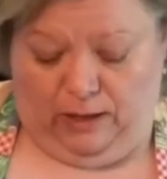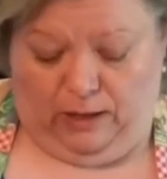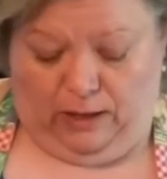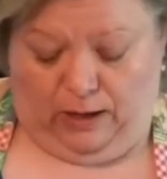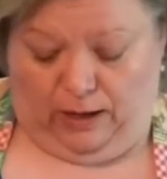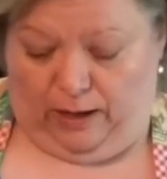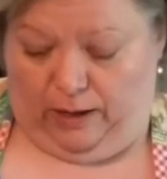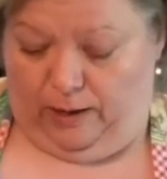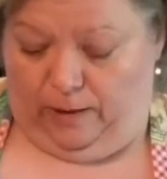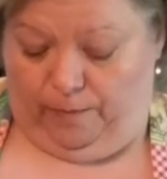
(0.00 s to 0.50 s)

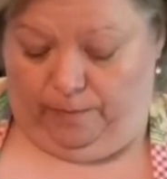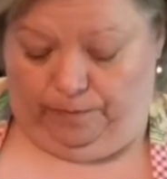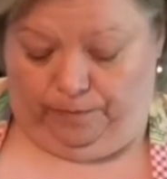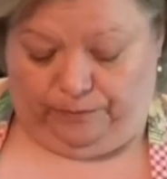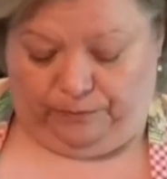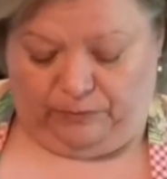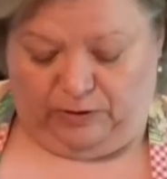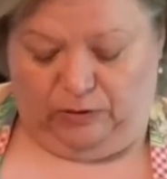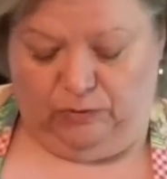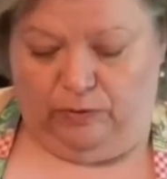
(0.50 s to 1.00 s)

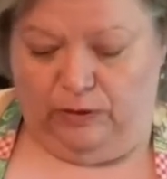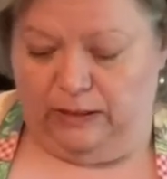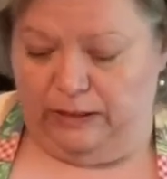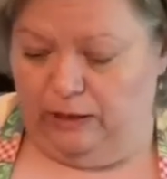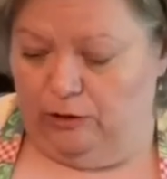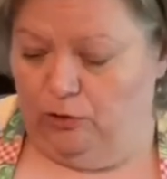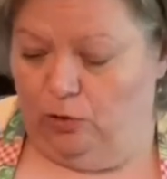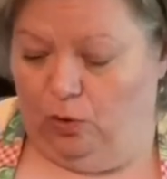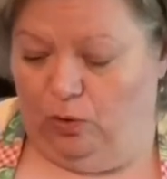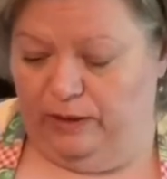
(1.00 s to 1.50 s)
It really
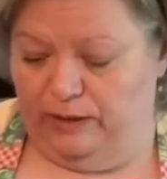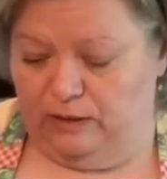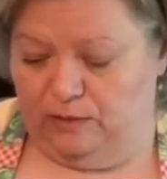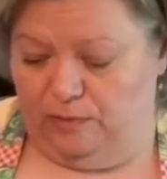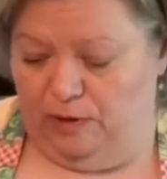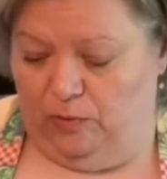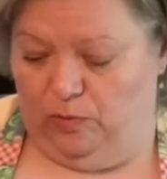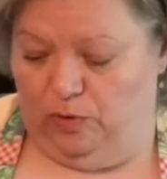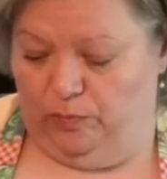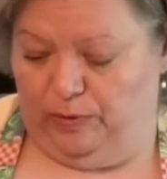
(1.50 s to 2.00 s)
annoys
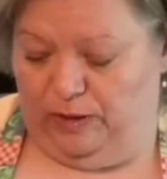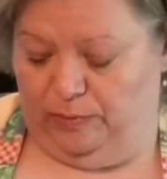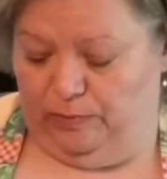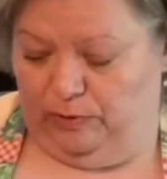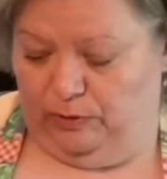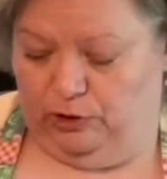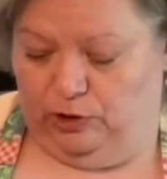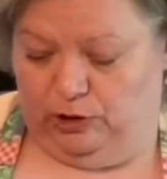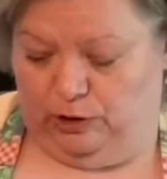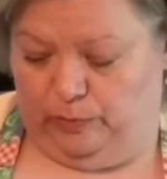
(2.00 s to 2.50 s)
me when
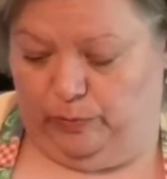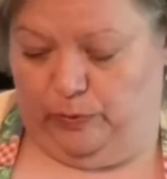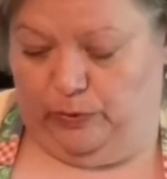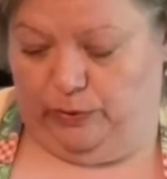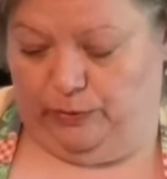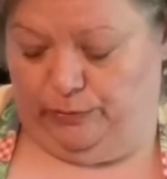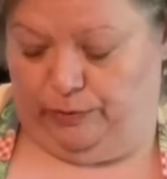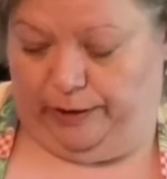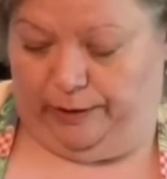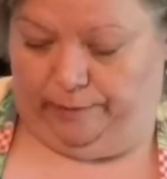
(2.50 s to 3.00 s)
people just
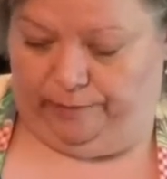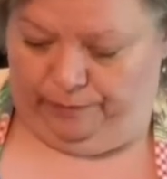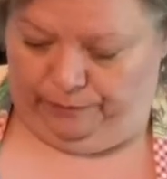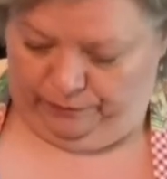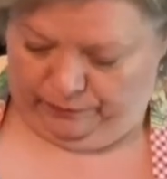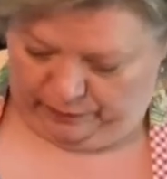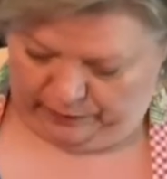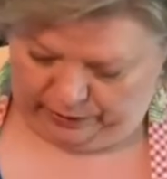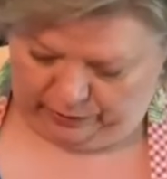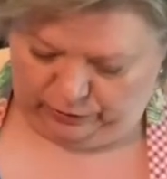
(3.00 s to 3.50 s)
put, like,
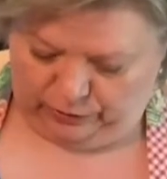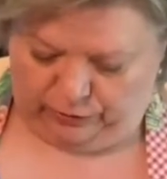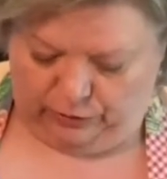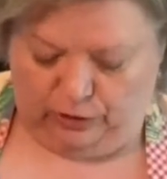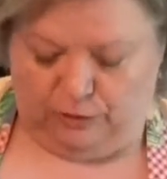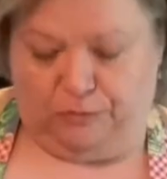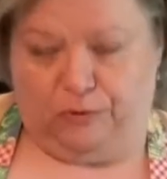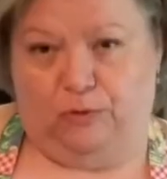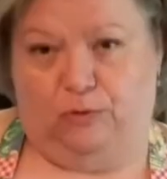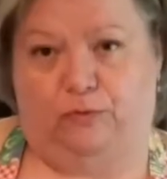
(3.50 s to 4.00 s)
there's the
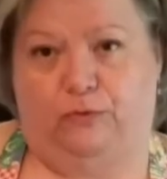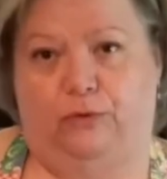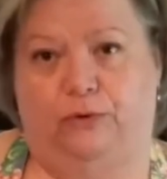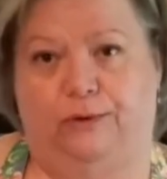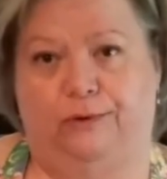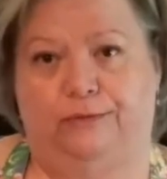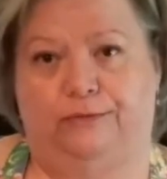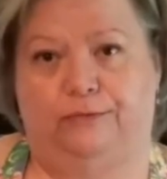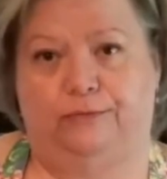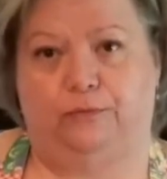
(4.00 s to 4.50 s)
spoonful
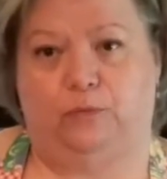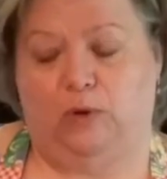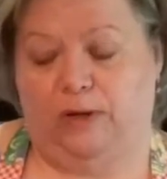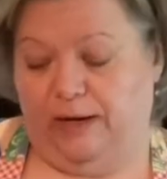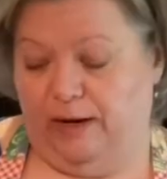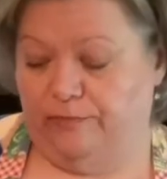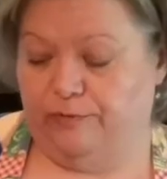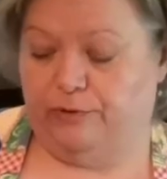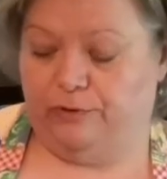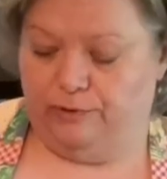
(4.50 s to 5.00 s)
of
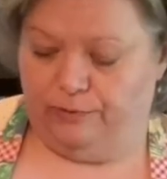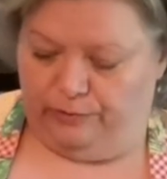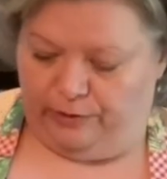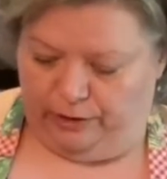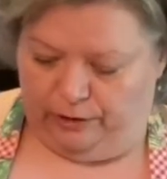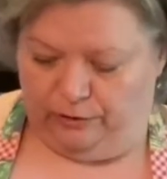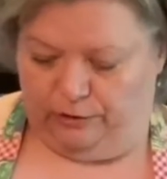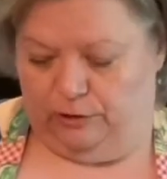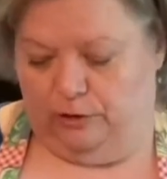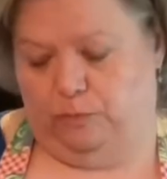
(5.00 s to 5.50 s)
whatever,
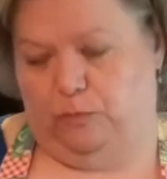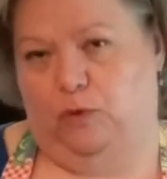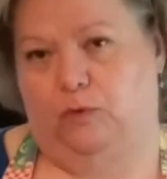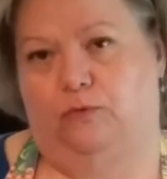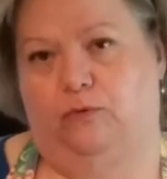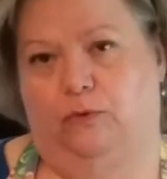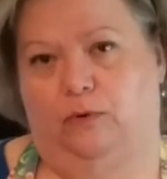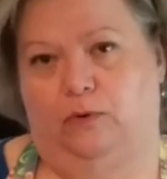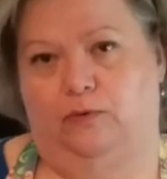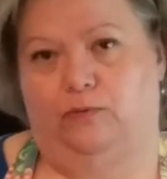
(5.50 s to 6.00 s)
there's the
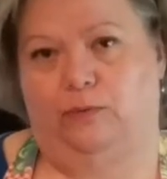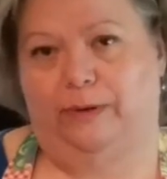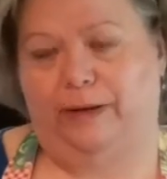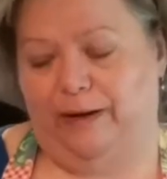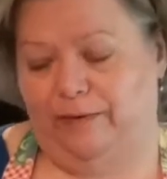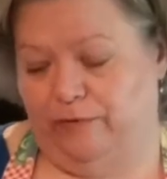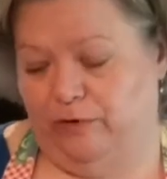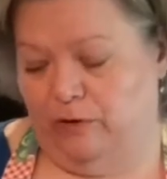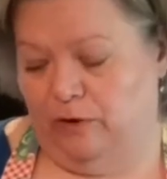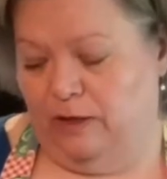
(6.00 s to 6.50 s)
spoonful of
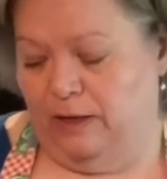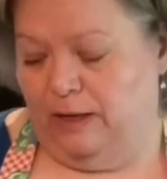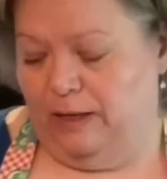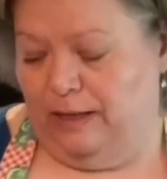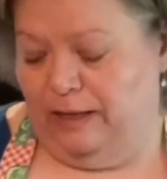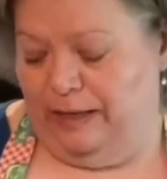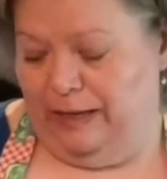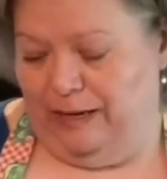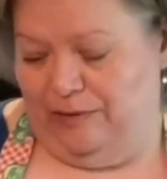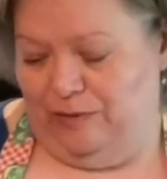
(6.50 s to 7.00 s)
whatever,
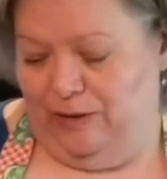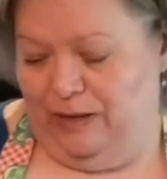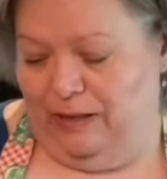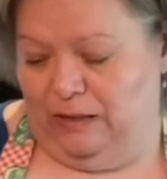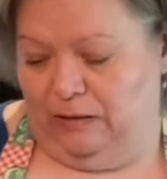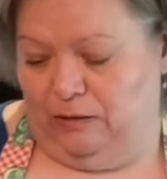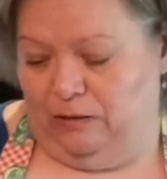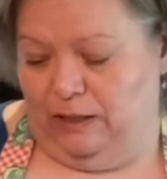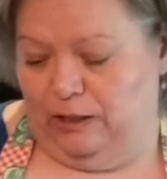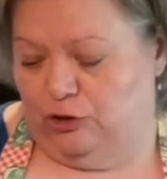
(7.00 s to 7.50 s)
and
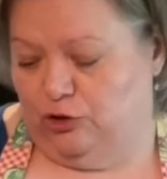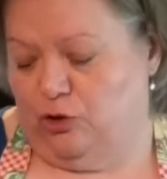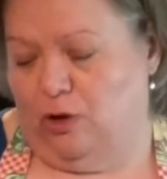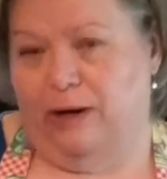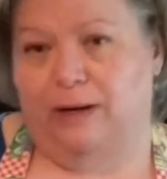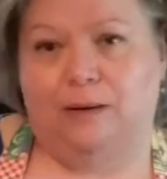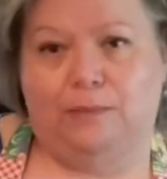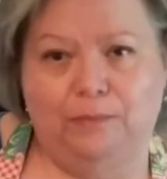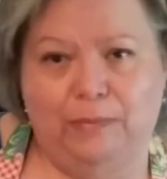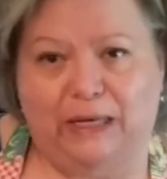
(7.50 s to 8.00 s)
then they try
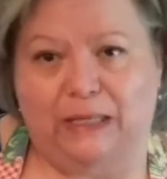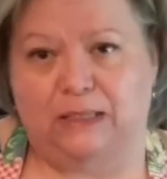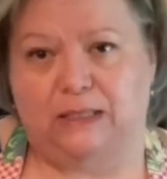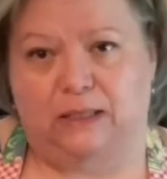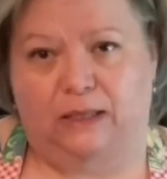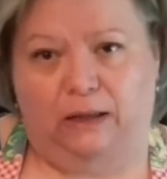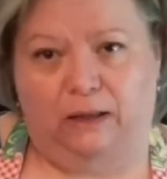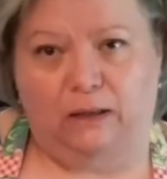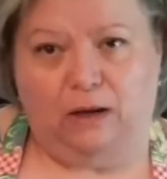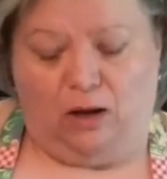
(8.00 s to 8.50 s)
to mix
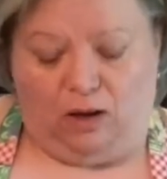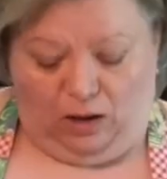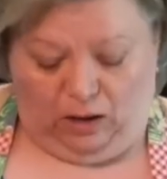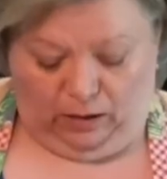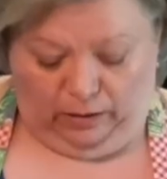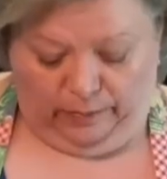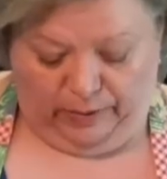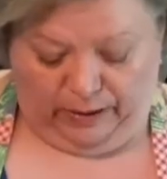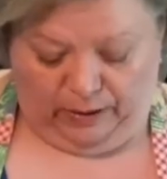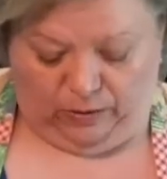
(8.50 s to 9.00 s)
it all
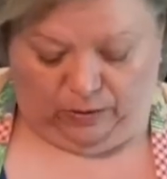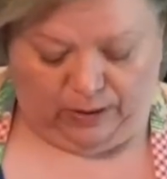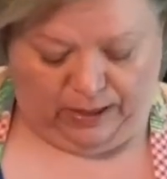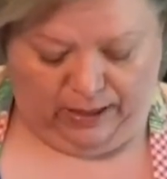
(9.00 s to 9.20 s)
about.